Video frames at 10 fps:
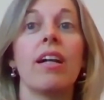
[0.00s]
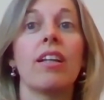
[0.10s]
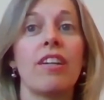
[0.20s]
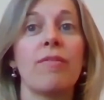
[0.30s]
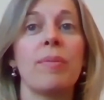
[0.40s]

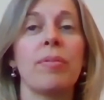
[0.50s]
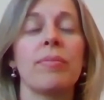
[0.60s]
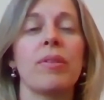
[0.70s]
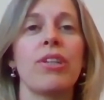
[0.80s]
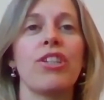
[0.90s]
A lot of people
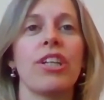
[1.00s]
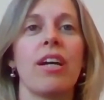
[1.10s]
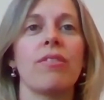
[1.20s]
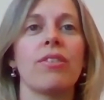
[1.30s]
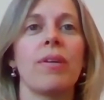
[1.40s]
have been reaching
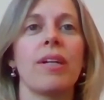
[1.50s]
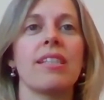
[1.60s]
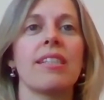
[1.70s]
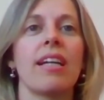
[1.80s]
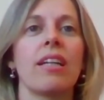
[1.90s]
out to us
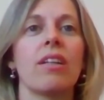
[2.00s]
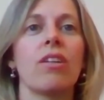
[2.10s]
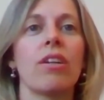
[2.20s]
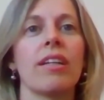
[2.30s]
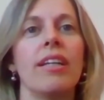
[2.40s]
and saying,
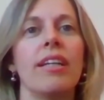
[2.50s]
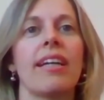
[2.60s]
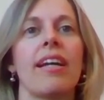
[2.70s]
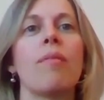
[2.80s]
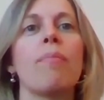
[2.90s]
look,
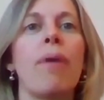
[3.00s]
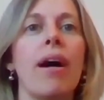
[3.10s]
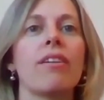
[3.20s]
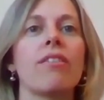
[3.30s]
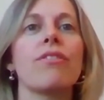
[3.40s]
can our
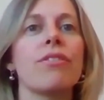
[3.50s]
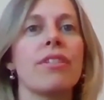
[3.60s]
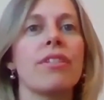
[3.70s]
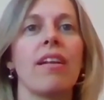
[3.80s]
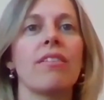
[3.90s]
buyers or
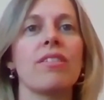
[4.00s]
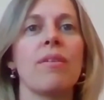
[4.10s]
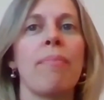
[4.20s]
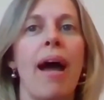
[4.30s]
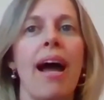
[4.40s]

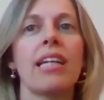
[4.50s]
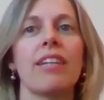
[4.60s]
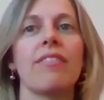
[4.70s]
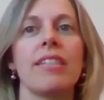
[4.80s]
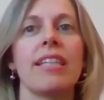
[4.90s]
sellers back
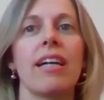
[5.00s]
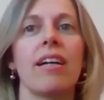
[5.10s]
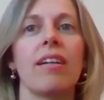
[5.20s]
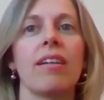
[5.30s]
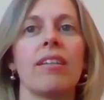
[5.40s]
out of a
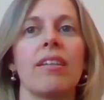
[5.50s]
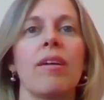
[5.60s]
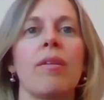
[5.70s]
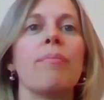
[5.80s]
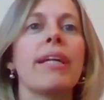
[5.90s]
deal
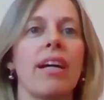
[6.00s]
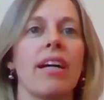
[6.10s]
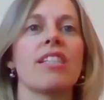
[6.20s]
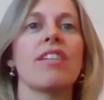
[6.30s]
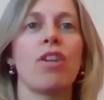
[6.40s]

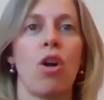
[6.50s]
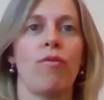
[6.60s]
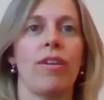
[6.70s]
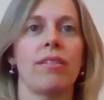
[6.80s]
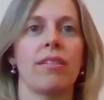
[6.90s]
because of
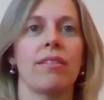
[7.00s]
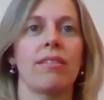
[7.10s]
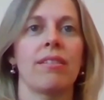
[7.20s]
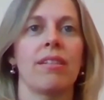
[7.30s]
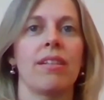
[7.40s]
COVID?
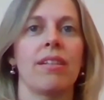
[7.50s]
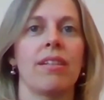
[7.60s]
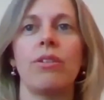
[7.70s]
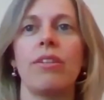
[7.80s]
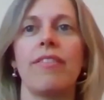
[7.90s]

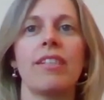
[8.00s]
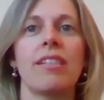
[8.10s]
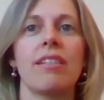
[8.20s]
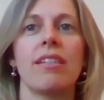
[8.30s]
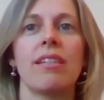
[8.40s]
Could you give
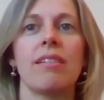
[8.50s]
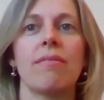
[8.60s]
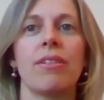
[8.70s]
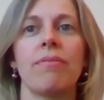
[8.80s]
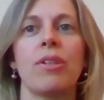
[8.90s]
us
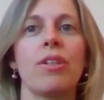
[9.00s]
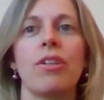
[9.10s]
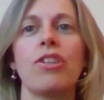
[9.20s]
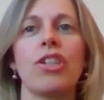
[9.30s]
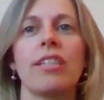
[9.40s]
the, could,
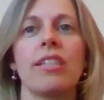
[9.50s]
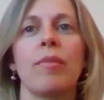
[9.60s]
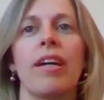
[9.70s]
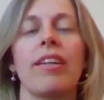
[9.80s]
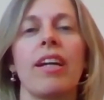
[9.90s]
could you shed
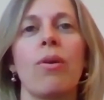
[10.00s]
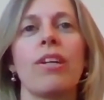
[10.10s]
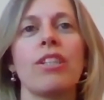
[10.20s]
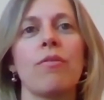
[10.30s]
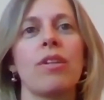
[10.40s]
some light on that
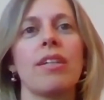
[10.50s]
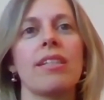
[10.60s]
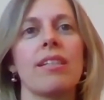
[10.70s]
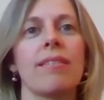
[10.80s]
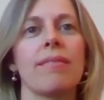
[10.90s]
question for us?